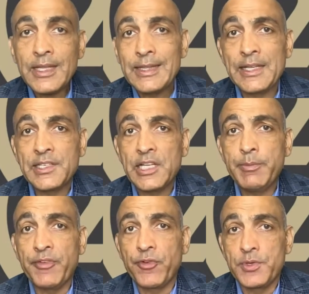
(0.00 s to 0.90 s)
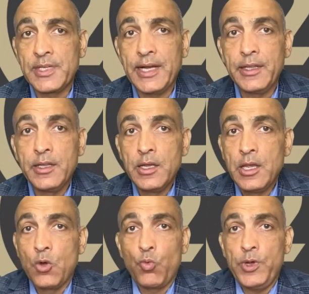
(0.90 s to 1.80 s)
That's going to be the first sign.
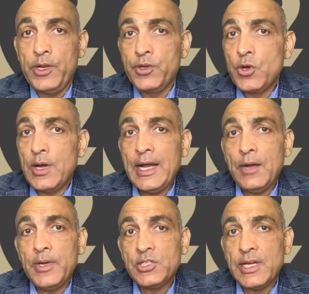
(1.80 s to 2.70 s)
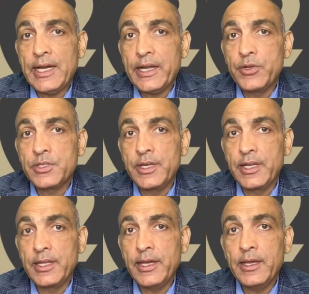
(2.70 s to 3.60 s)
We don't know how much higher it's going
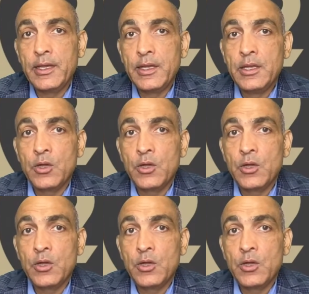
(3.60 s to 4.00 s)
to get.